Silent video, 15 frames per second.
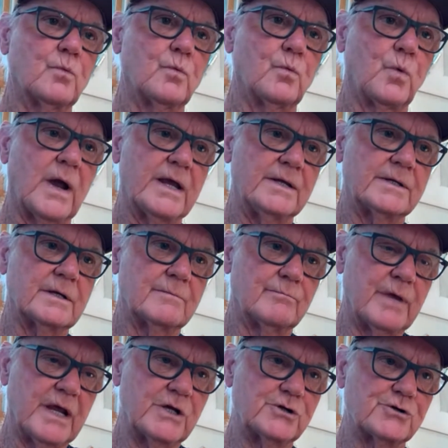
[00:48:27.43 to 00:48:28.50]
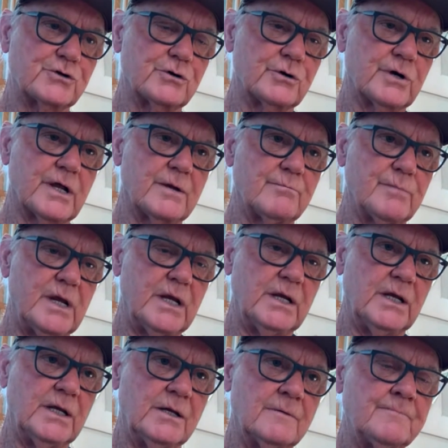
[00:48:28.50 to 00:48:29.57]
weight and measure and
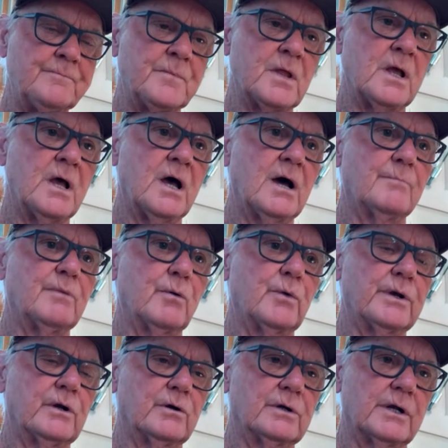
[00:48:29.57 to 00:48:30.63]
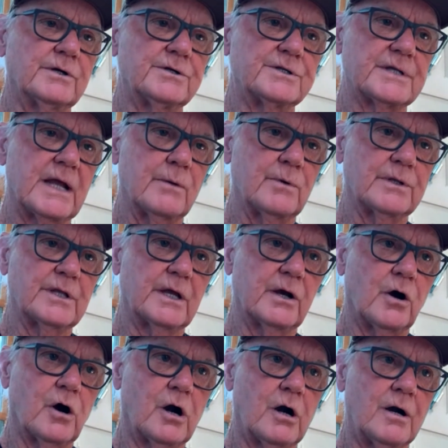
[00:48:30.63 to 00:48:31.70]
meaning, but we don't understand what they
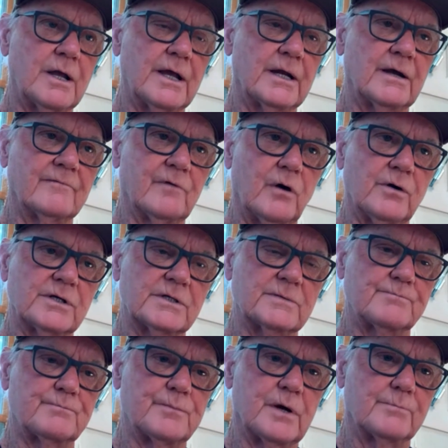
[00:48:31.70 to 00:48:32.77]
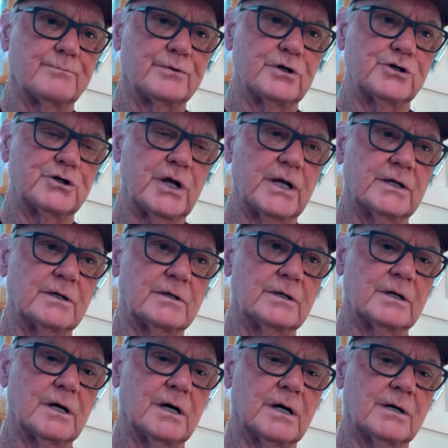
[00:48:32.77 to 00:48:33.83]
are. And I've always appreciated
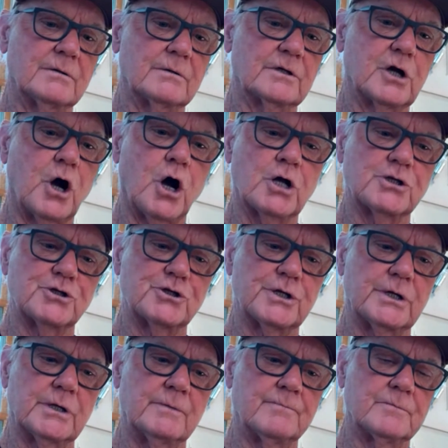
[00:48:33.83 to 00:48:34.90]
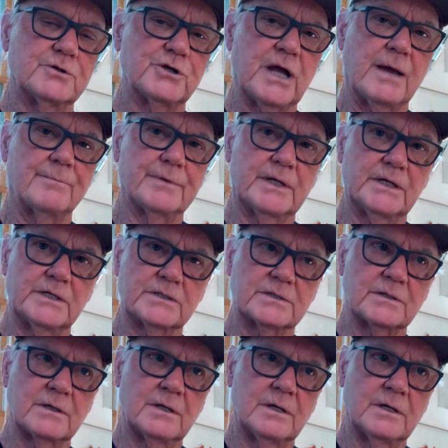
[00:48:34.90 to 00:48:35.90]
kanji, Japanese